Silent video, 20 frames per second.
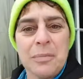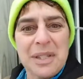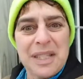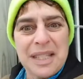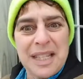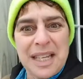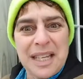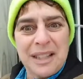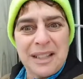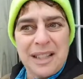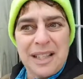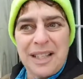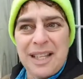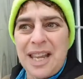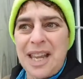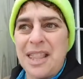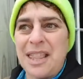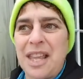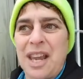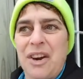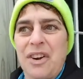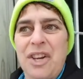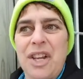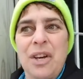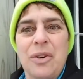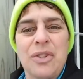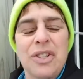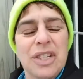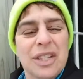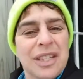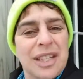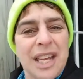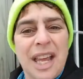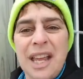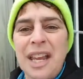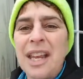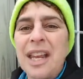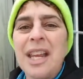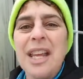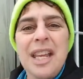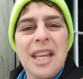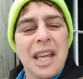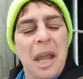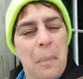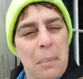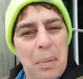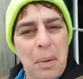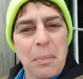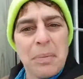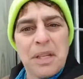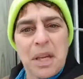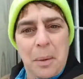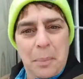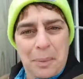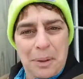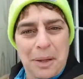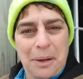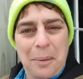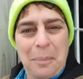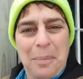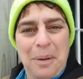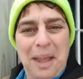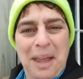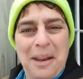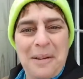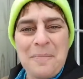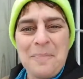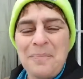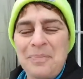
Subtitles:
zeal in there. Just get pumped up a little bit.